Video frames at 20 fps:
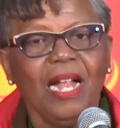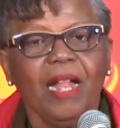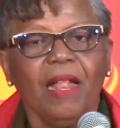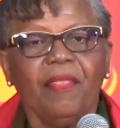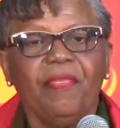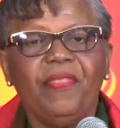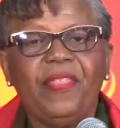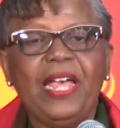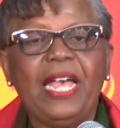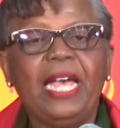
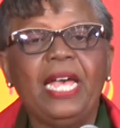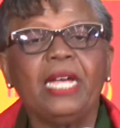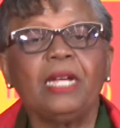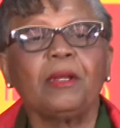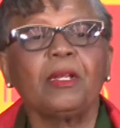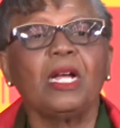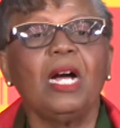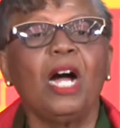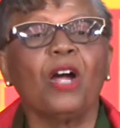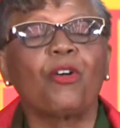they
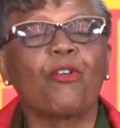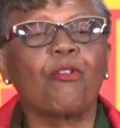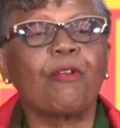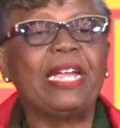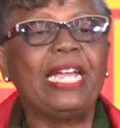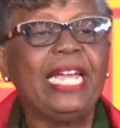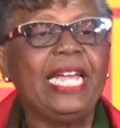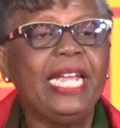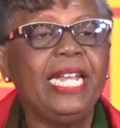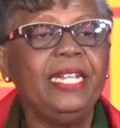
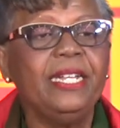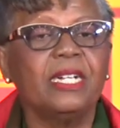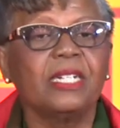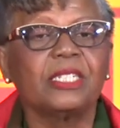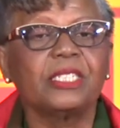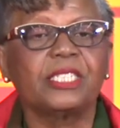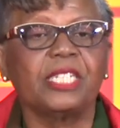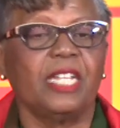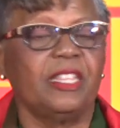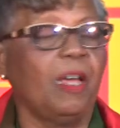agreed
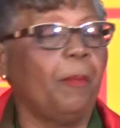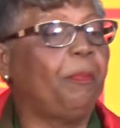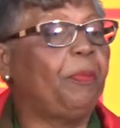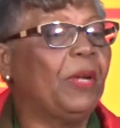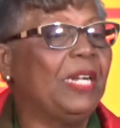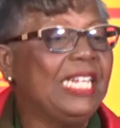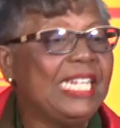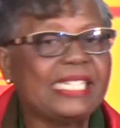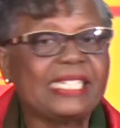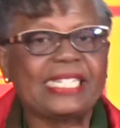to the
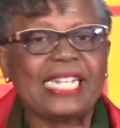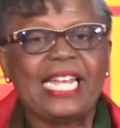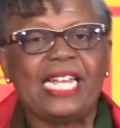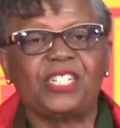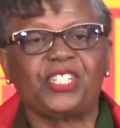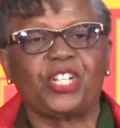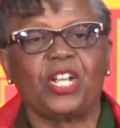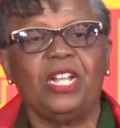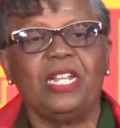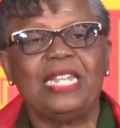police
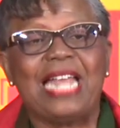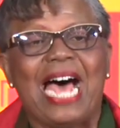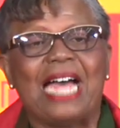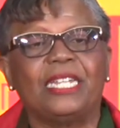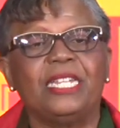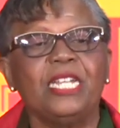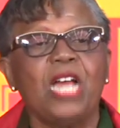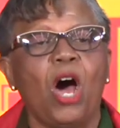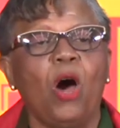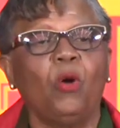station that
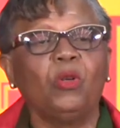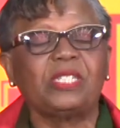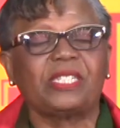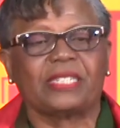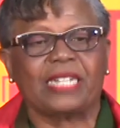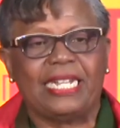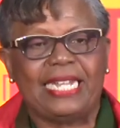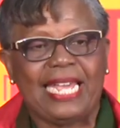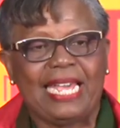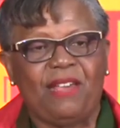now
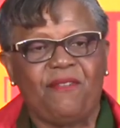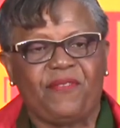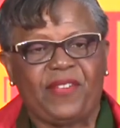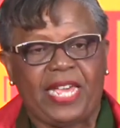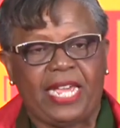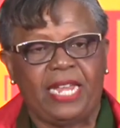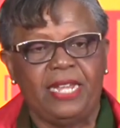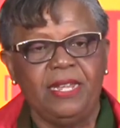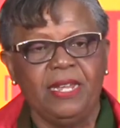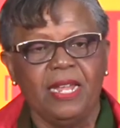Sir
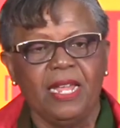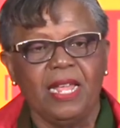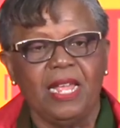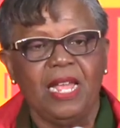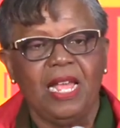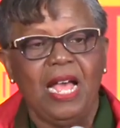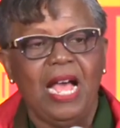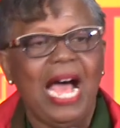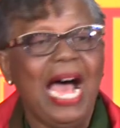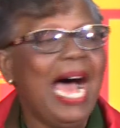David
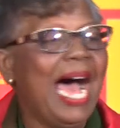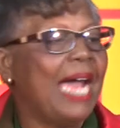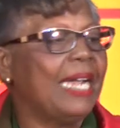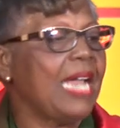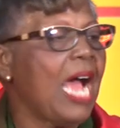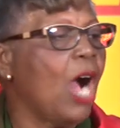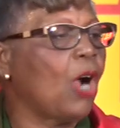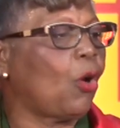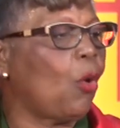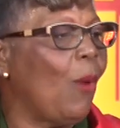had
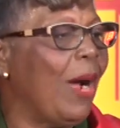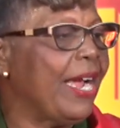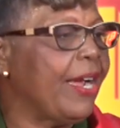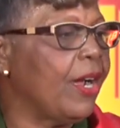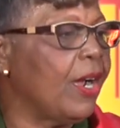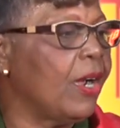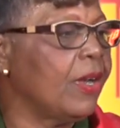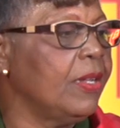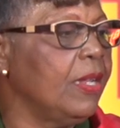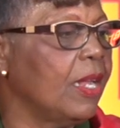
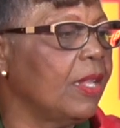acquired.